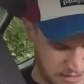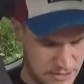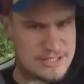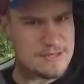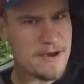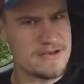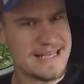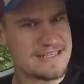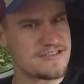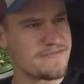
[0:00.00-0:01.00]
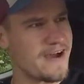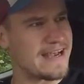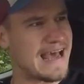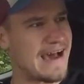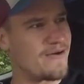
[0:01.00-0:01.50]
So I suppose let's just
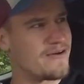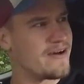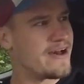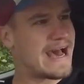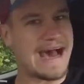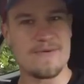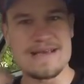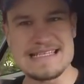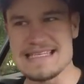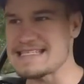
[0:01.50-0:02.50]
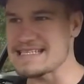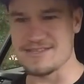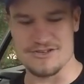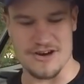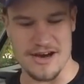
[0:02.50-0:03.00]
find out, how easy is it
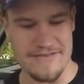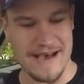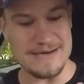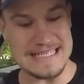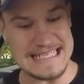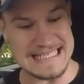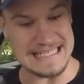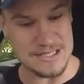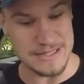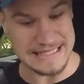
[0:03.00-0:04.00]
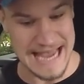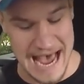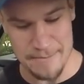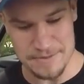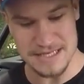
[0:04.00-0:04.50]
to drive, how easy is it to
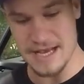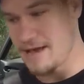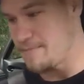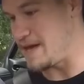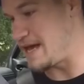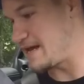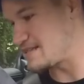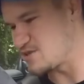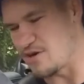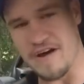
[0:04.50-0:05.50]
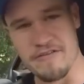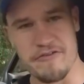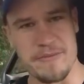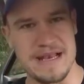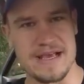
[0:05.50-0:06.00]
adapt, being a sort of
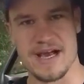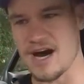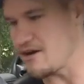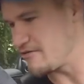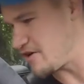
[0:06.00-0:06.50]
unfamiliar car.